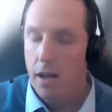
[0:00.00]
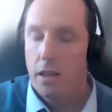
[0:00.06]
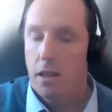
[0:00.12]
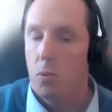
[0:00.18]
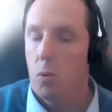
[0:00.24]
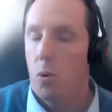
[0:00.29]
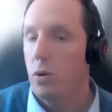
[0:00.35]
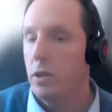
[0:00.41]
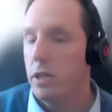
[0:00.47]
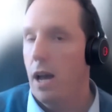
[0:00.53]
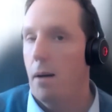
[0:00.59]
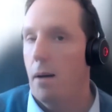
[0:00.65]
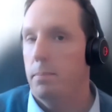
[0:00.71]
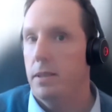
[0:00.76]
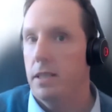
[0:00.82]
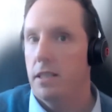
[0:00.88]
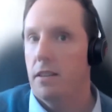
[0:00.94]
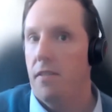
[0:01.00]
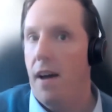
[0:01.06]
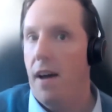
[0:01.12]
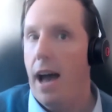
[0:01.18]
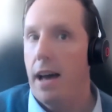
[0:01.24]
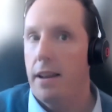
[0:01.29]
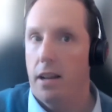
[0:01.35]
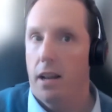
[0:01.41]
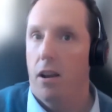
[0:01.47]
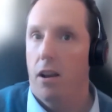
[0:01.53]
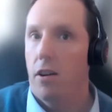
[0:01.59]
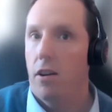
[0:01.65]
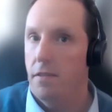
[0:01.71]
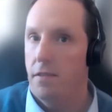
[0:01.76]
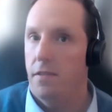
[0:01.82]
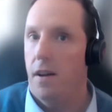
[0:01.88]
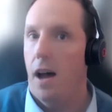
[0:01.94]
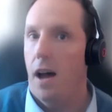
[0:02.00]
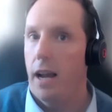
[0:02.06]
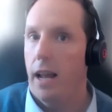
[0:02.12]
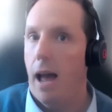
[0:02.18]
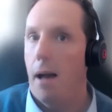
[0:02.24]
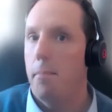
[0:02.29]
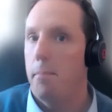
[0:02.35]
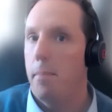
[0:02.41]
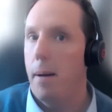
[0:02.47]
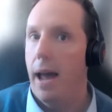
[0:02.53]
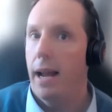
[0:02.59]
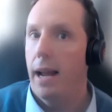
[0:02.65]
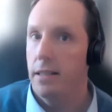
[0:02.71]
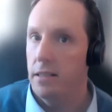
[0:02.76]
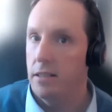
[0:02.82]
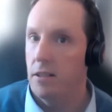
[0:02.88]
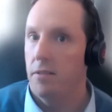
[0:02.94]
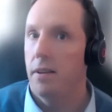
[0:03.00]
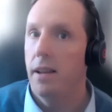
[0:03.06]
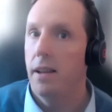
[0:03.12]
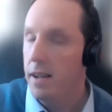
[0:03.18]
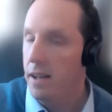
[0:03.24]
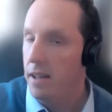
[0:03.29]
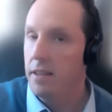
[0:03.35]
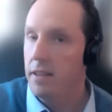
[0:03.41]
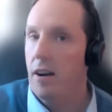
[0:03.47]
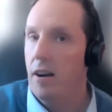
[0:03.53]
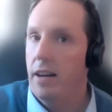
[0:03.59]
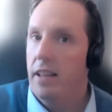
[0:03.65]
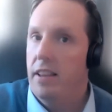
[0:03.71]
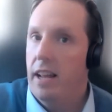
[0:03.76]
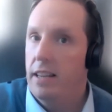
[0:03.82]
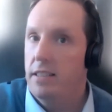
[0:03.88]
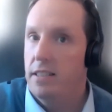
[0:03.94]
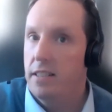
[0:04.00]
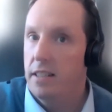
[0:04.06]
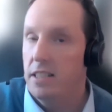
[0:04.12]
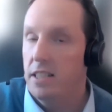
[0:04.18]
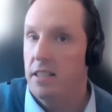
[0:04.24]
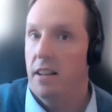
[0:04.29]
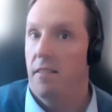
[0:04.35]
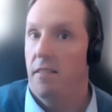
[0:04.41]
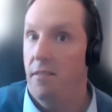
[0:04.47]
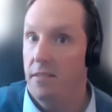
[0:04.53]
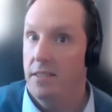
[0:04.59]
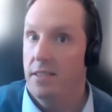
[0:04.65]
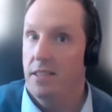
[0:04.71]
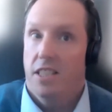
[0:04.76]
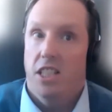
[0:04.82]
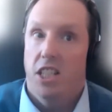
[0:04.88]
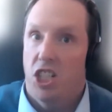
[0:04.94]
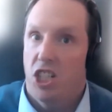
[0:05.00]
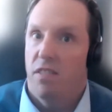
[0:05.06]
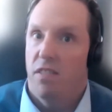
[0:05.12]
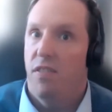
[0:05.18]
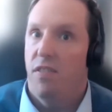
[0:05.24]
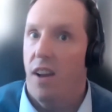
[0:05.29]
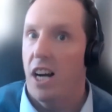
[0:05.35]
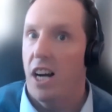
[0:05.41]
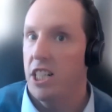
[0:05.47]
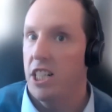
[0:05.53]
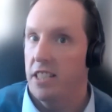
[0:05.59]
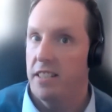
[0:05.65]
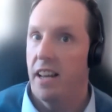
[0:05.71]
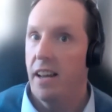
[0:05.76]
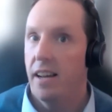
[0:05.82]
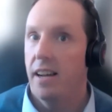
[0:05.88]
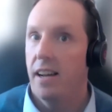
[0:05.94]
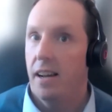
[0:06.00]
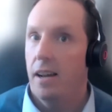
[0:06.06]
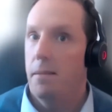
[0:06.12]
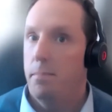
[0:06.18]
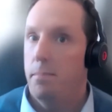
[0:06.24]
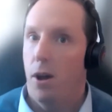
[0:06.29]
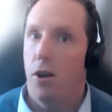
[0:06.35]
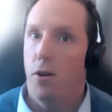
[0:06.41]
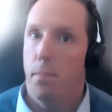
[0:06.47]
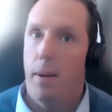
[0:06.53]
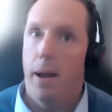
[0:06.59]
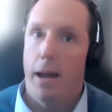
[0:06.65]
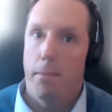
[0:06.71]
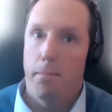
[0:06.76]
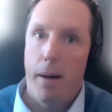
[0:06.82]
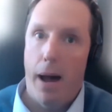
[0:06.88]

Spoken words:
The water companies have had a lot of campaigns on the only things that you should flush is poo, pee and